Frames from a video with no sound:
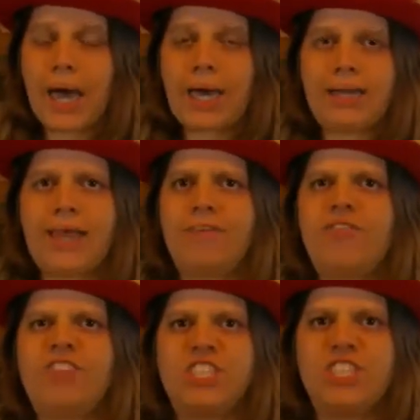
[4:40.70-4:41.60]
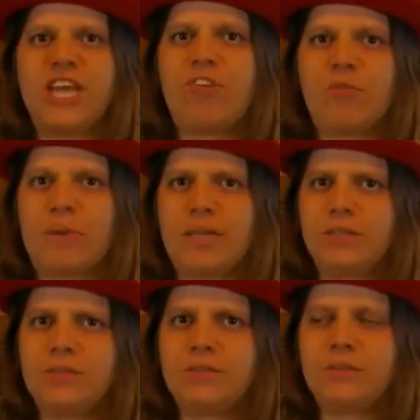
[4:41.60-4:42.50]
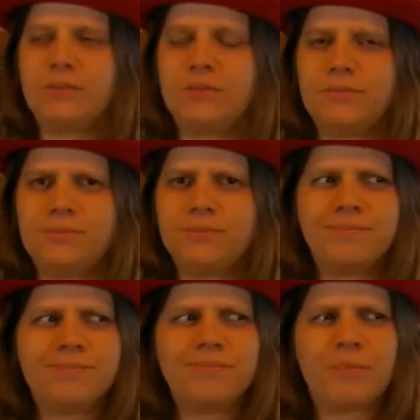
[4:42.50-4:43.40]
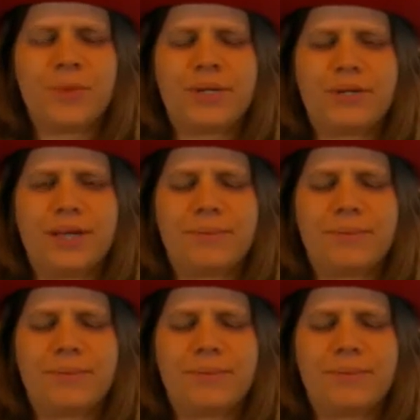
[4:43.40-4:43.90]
like fish out of my ears. Weird